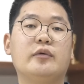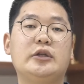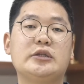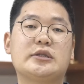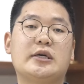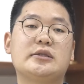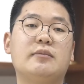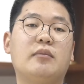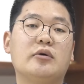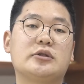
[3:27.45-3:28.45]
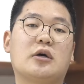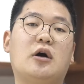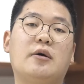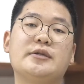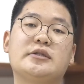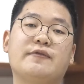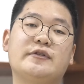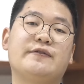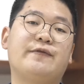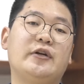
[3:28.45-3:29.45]
we discussed the most common
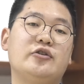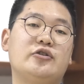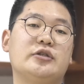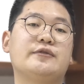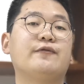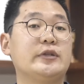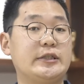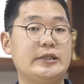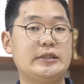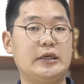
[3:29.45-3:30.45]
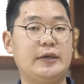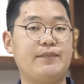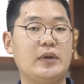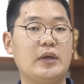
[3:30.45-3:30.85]
surface finishes for CNC,